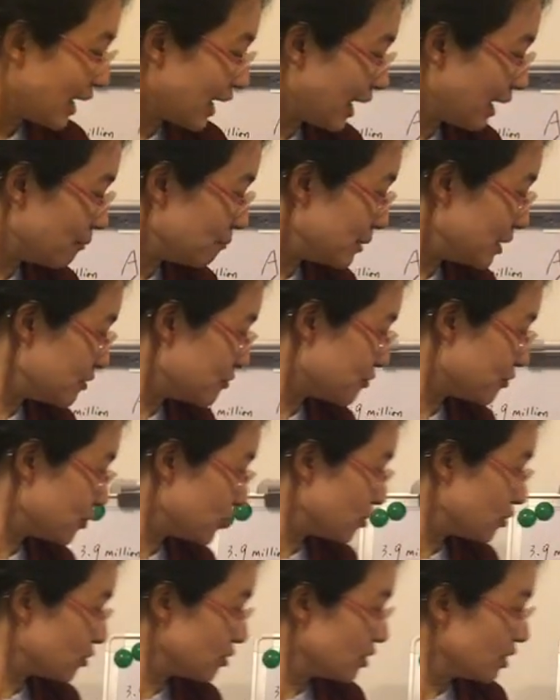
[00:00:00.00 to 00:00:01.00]

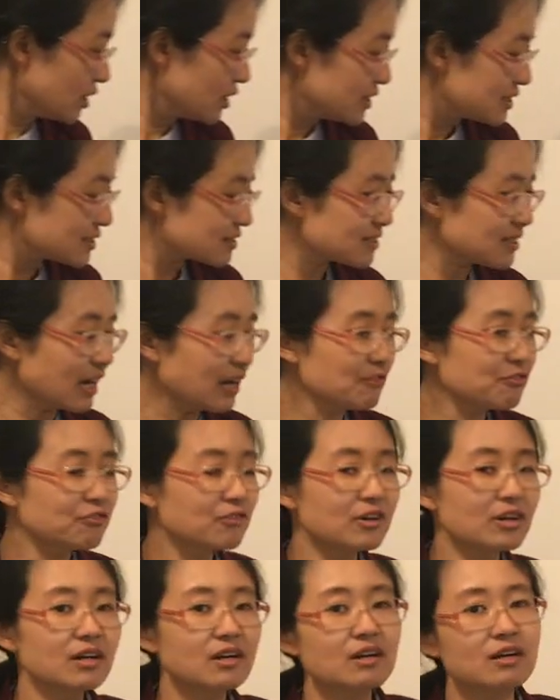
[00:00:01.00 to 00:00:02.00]
If you
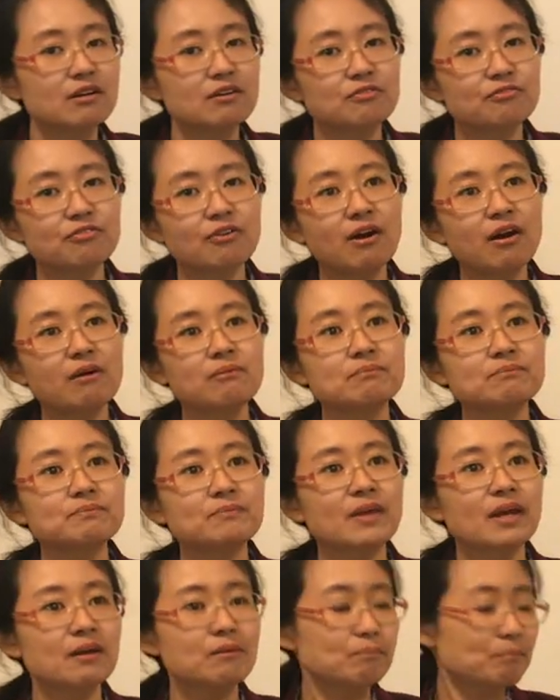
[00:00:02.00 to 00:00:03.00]
suffer from
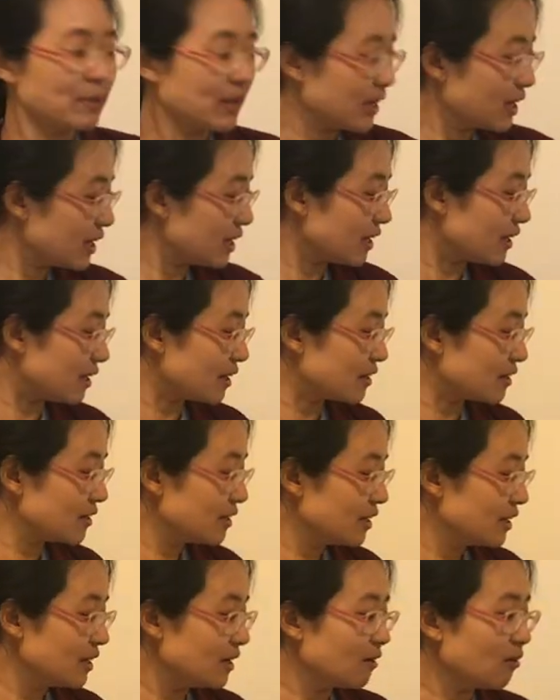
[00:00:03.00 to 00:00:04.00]

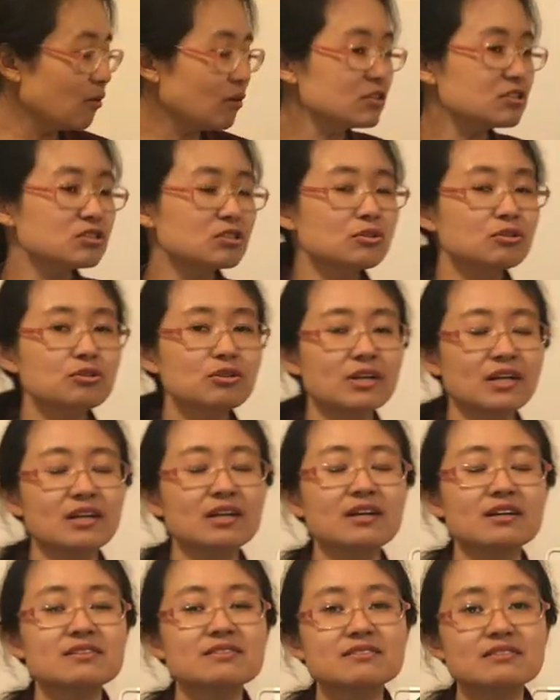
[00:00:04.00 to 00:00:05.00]
pain, also you
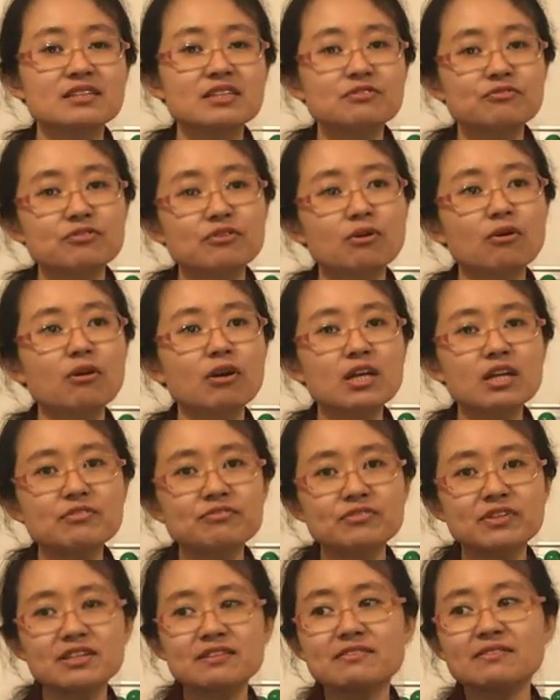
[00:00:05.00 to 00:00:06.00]
can consider, or
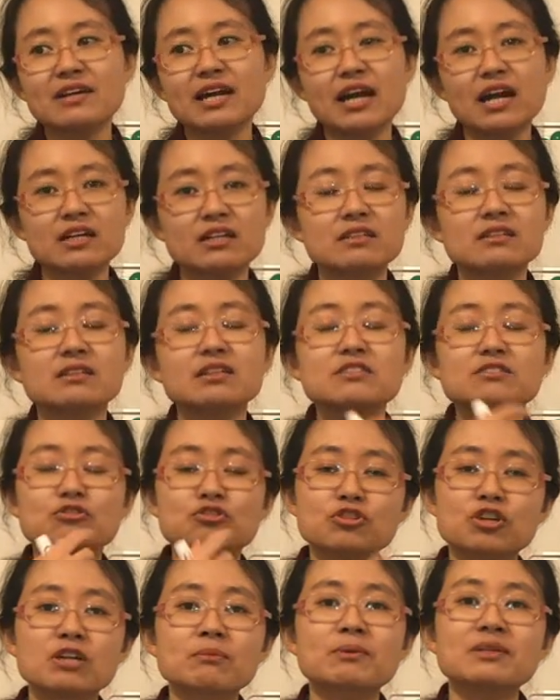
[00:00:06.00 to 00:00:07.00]
if
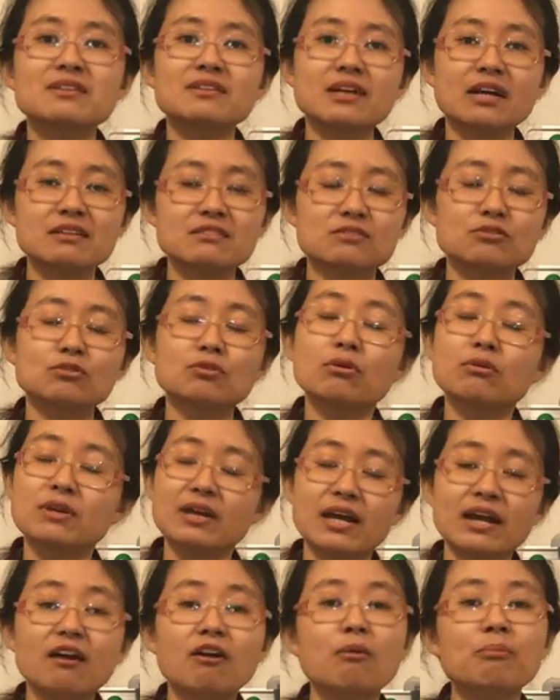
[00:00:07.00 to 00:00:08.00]
this treatment don't
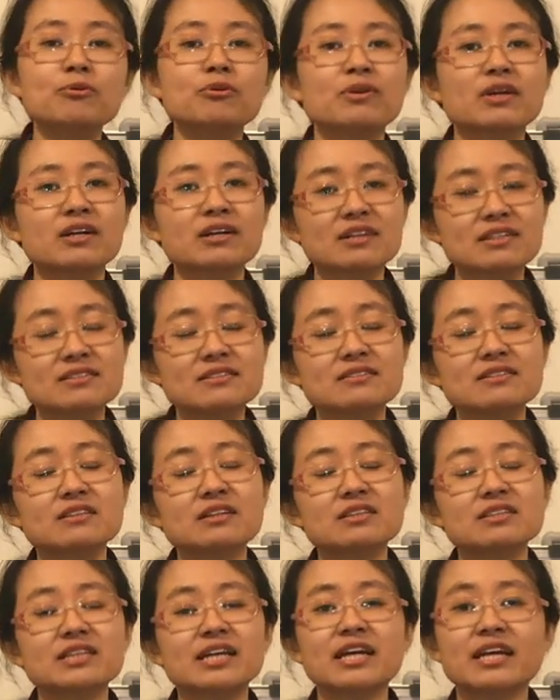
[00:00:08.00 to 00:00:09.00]
help, you can
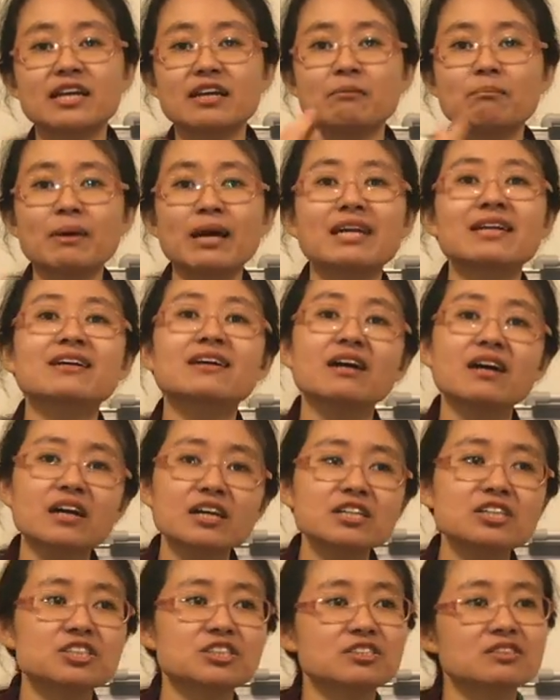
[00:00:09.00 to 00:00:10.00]
consider taking
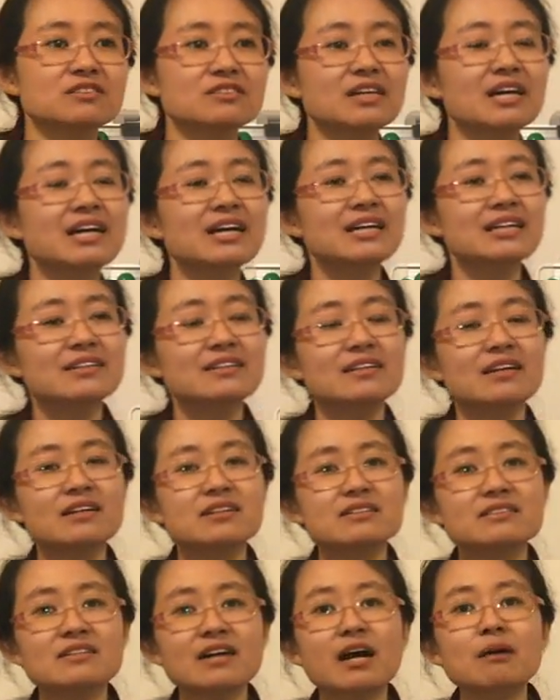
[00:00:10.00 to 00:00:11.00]
medications. There
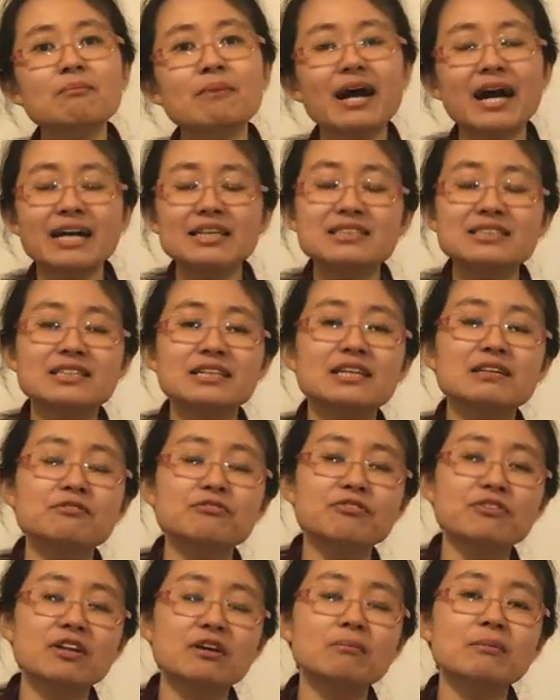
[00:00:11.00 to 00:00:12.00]
are some
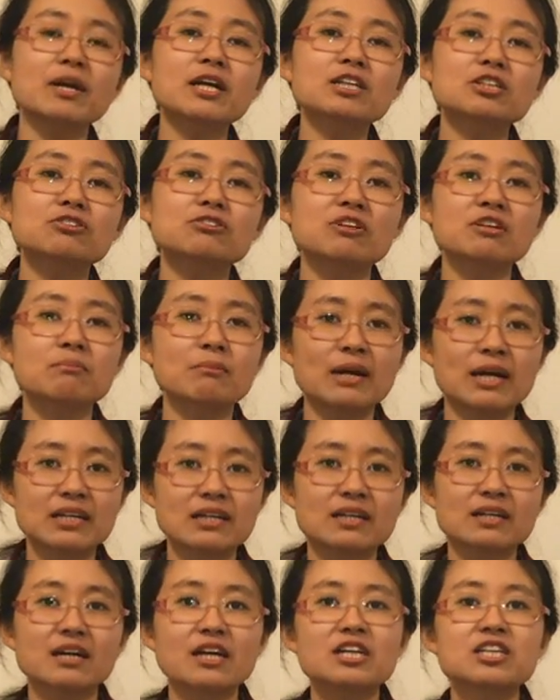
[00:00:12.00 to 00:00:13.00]
anti-inflammatory
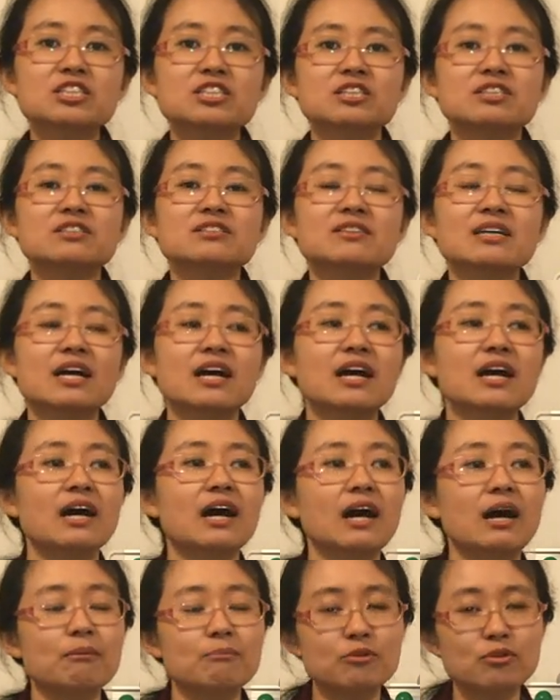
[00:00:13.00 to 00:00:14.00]
medications
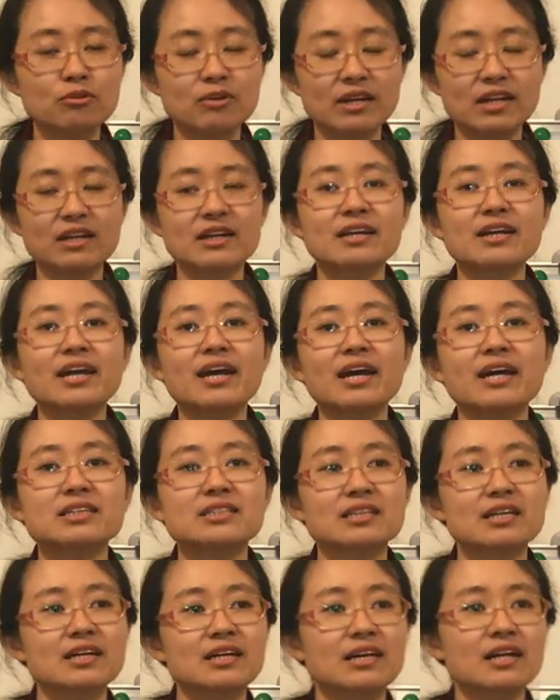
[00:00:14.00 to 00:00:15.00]
you can get,